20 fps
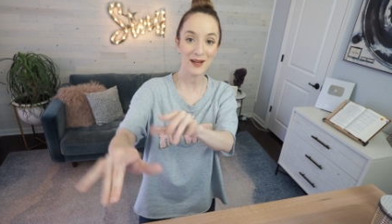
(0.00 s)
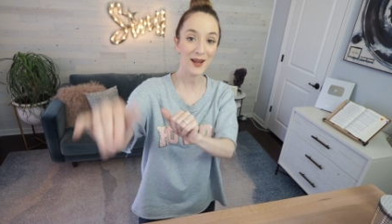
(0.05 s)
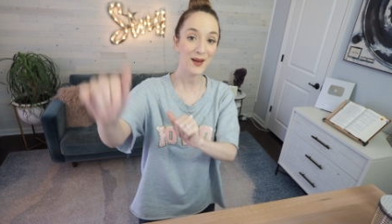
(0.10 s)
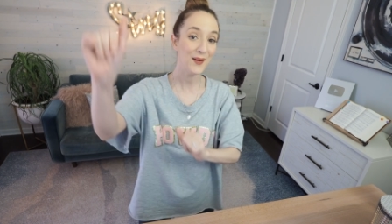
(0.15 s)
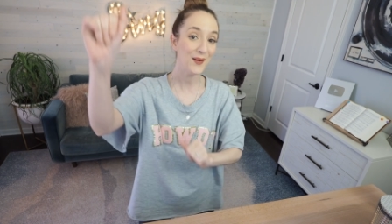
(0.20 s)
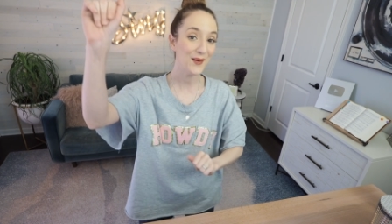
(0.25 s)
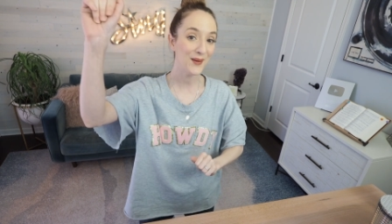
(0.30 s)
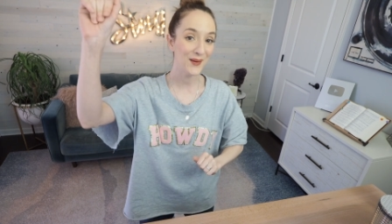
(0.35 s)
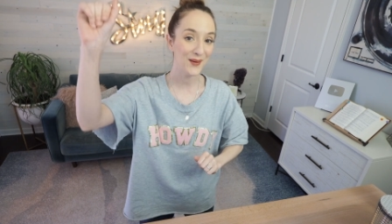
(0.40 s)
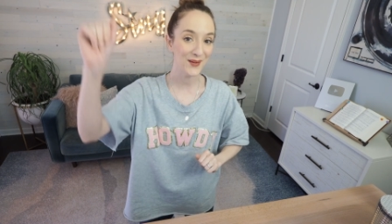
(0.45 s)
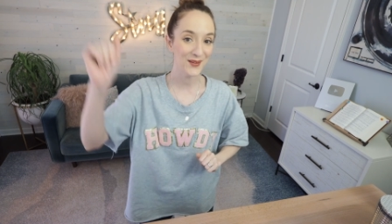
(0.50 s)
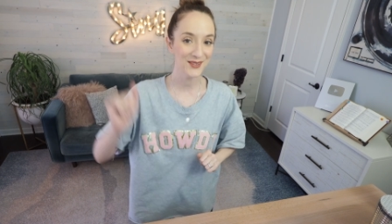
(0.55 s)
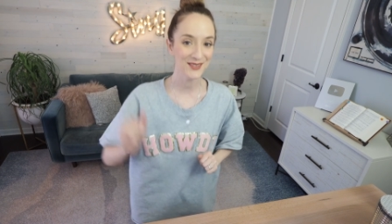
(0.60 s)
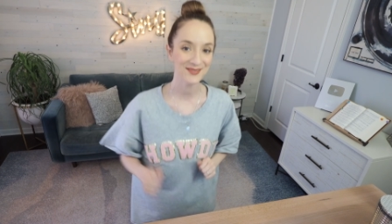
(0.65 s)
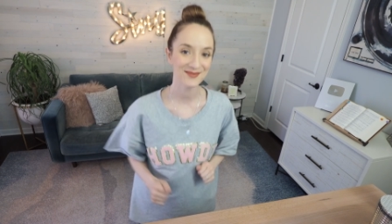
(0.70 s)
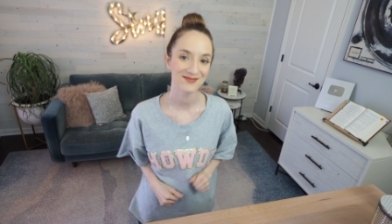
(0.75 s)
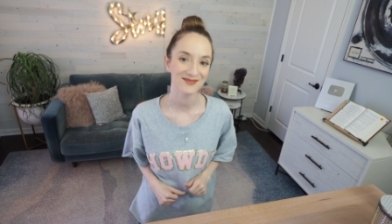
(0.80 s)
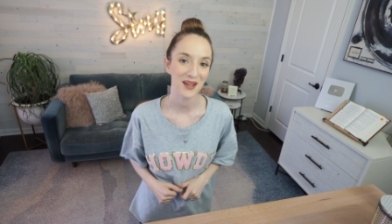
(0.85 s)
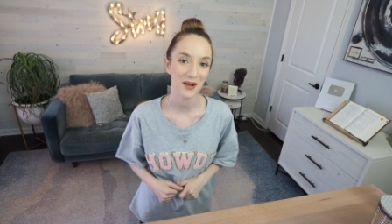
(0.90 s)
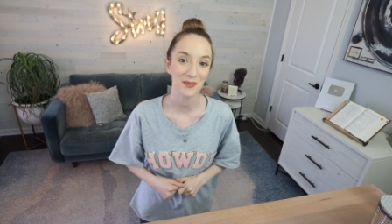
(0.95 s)

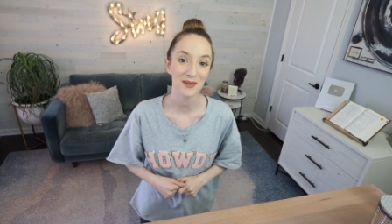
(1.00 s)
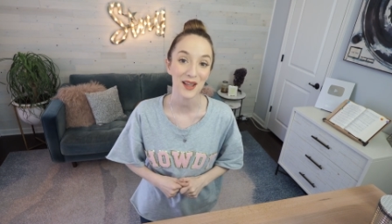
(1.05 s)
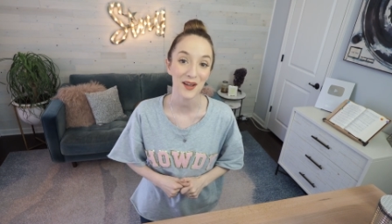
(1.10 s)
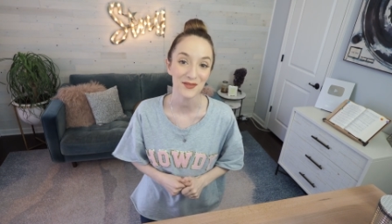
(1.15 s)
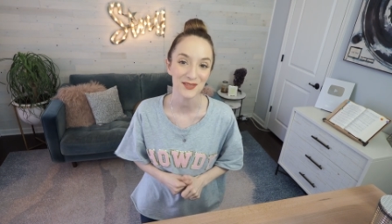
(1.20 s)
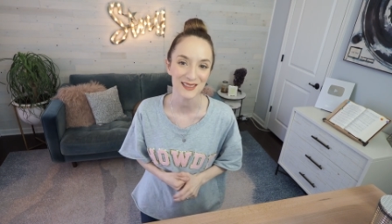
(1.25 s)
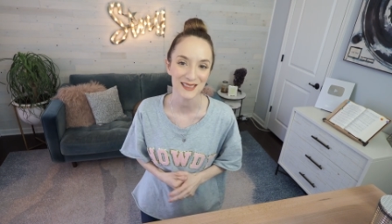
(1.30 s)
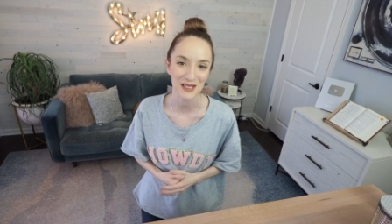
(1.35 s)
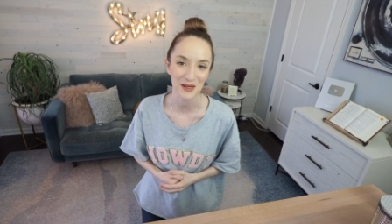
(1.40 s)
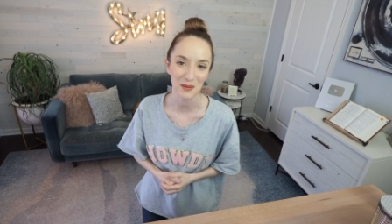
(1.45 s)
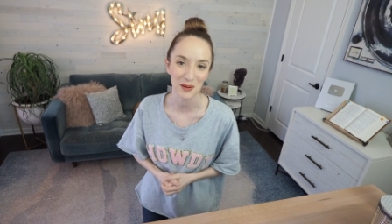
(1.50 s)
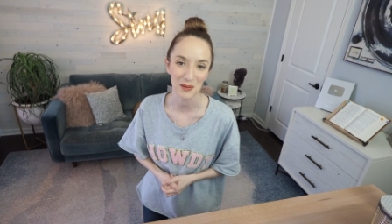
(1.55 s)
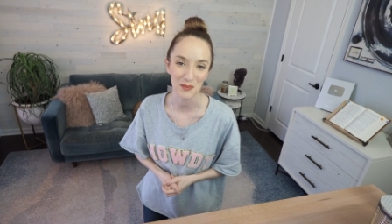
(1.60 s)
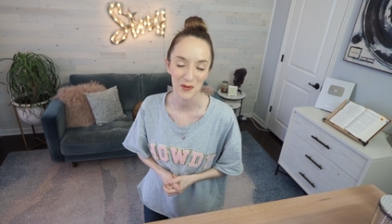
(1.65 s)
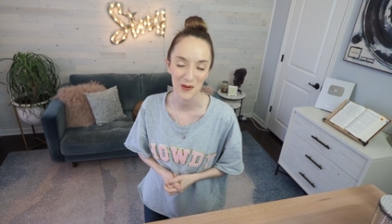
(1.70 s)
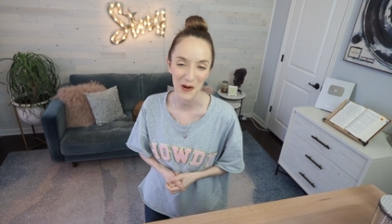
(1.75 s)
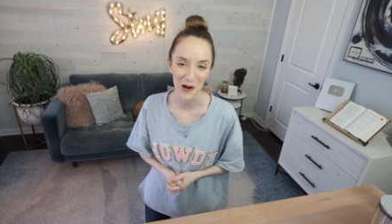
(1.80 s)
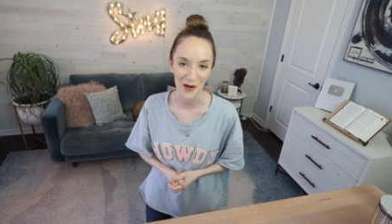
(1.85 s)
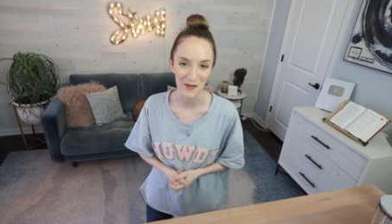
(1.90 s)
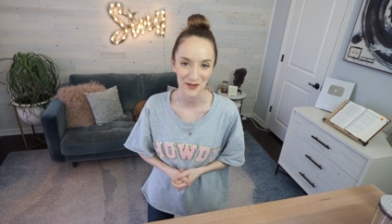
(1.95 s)
I would love to see you here
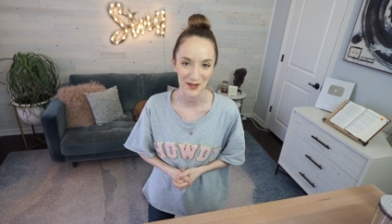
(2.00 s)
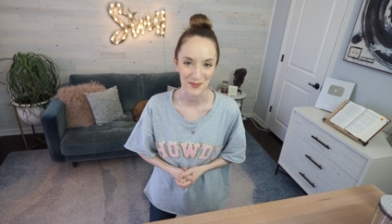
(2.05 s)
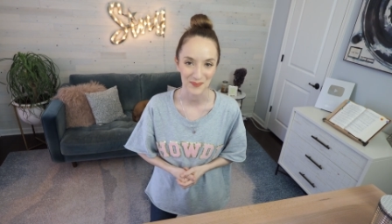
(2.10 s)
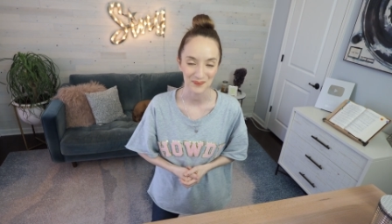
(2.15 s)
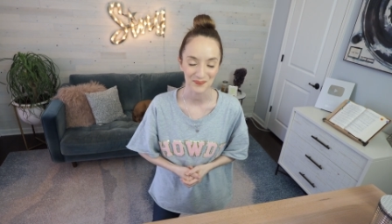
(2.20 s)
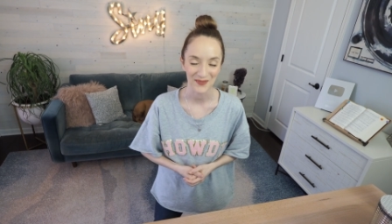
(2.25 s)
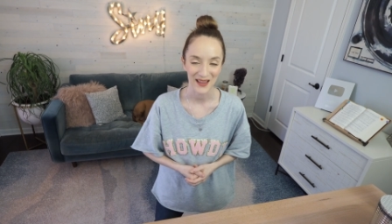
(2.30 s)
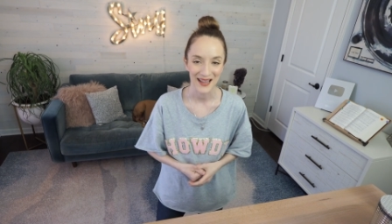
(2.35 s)
more often.